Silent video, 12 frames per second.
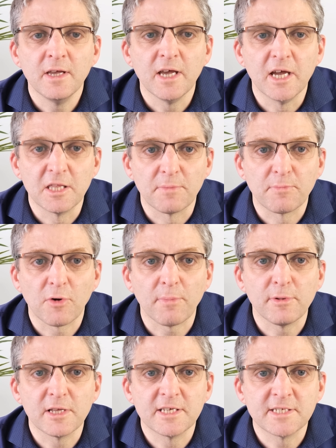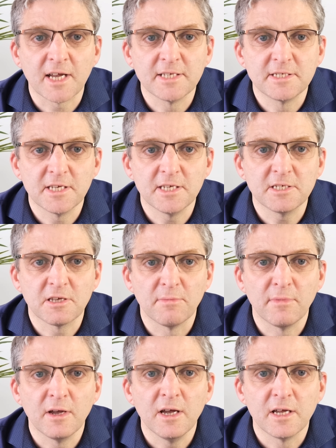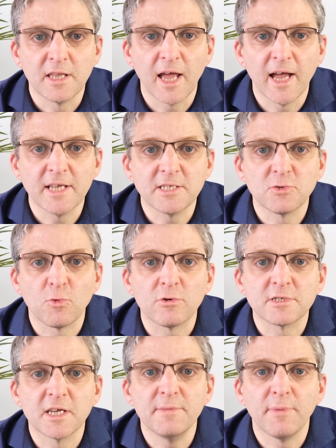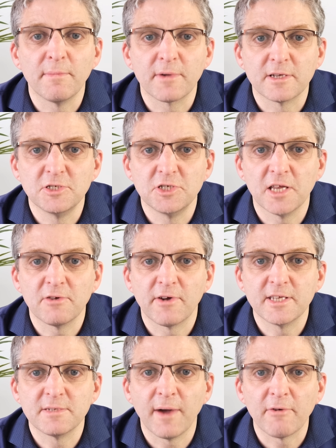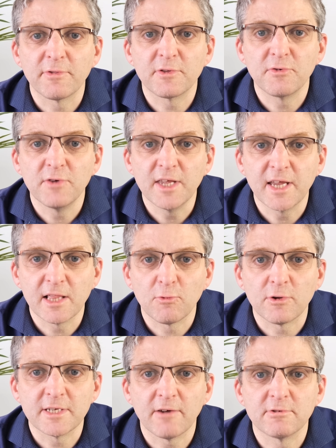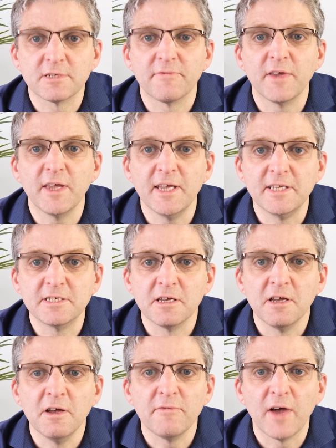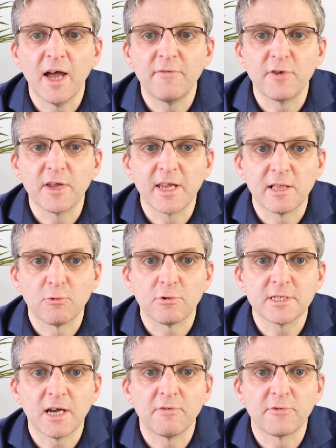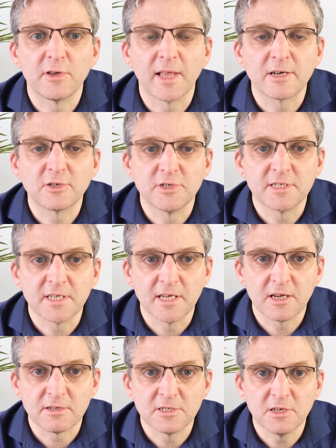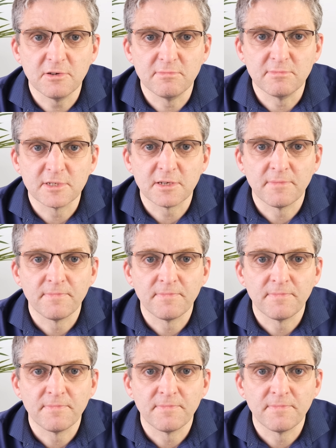In a properly designed system, an air-to-water heat pump can generate about 3 kilowatt hours of heat for every kilowatt hour of electricity it consumes.